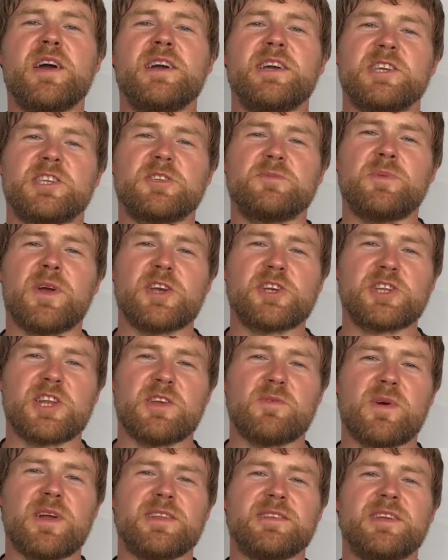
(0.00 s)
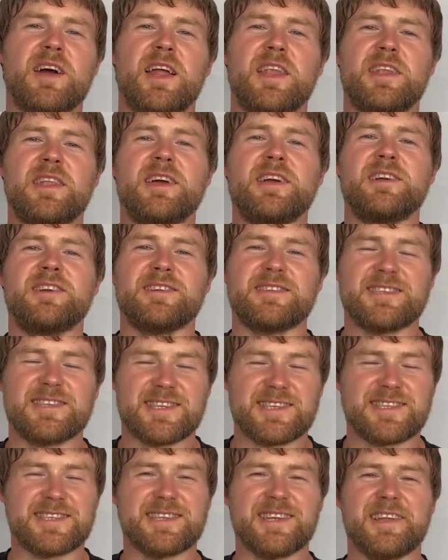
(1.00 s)
especially when done
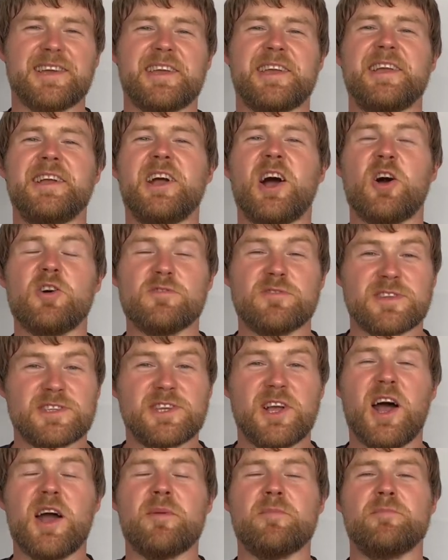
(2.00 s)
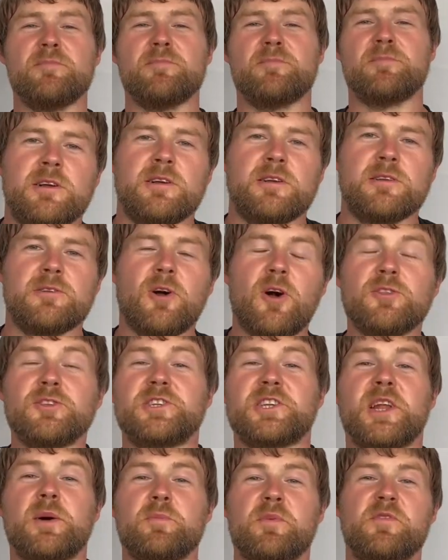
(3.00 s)
consistently over time. On
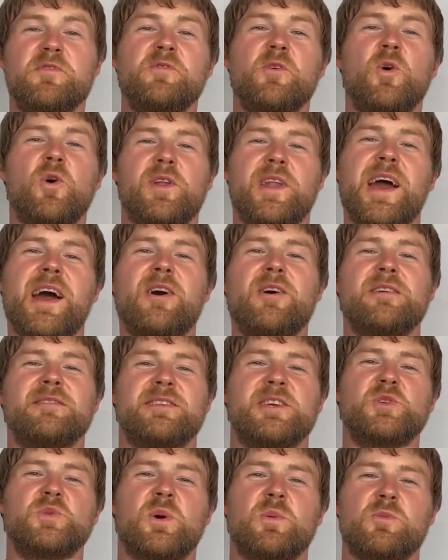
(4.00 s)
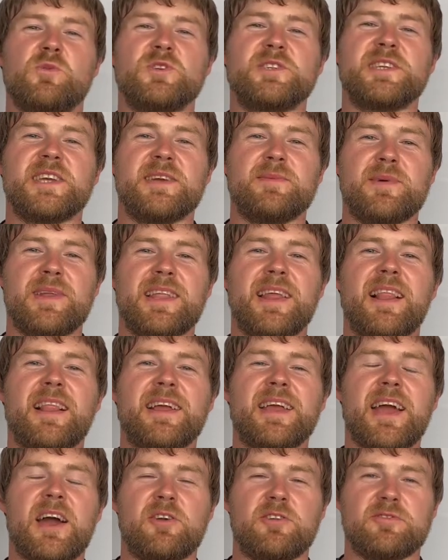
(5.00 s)
to number 4 now, and this one will seem a little
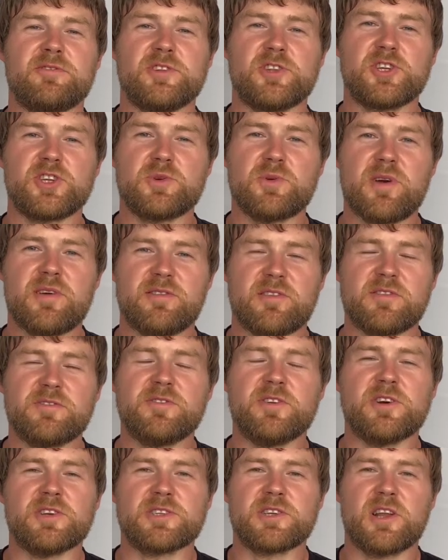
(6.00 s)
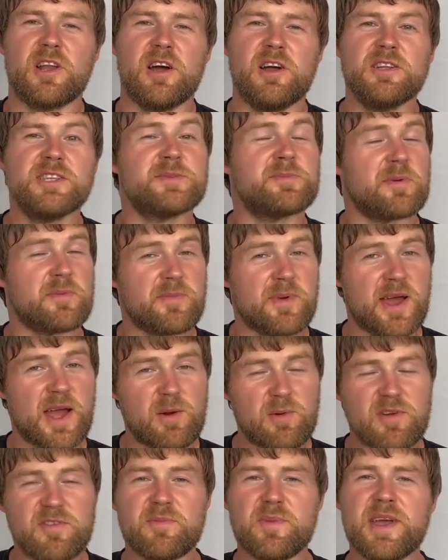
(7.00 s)
counterintuitive at first glance, but bear
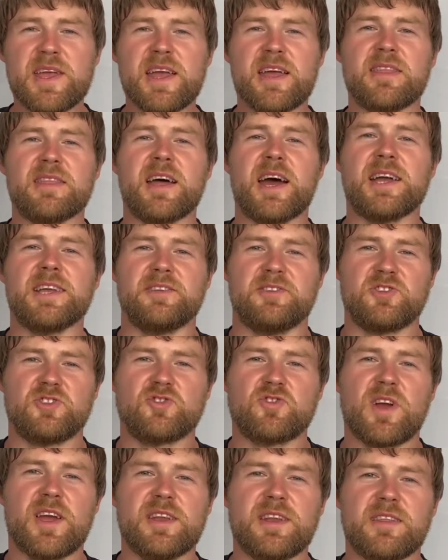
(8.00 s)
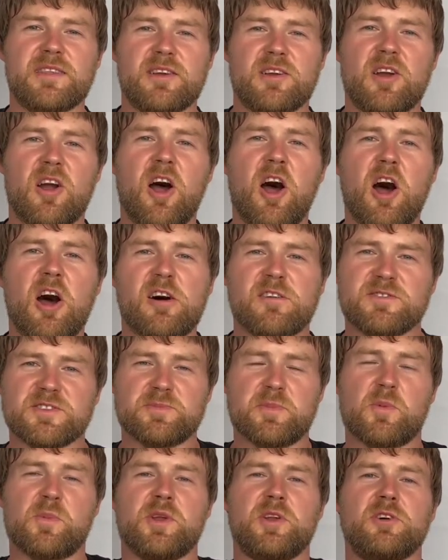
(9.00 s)
with me, and that is training the calves.
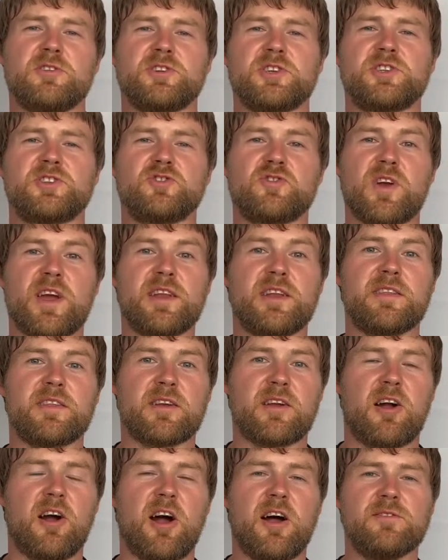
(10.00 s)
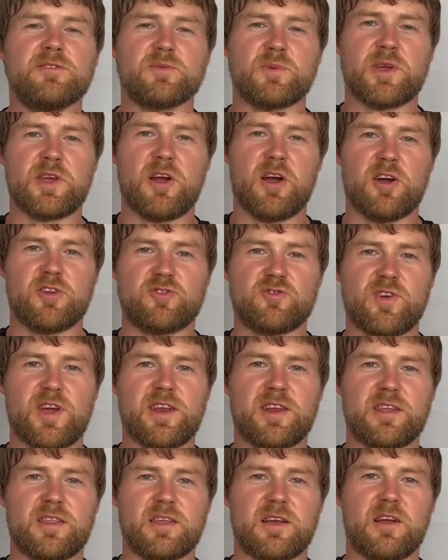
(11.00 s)
But we're not just training the calves, we are
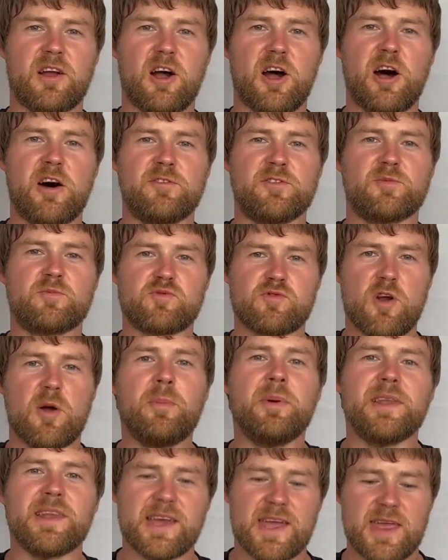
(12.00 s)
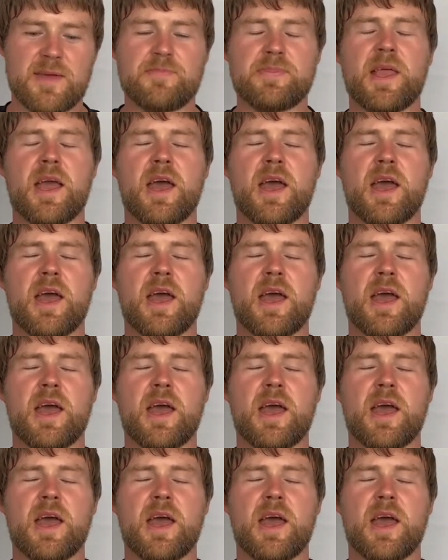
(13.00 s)
training the calves properly.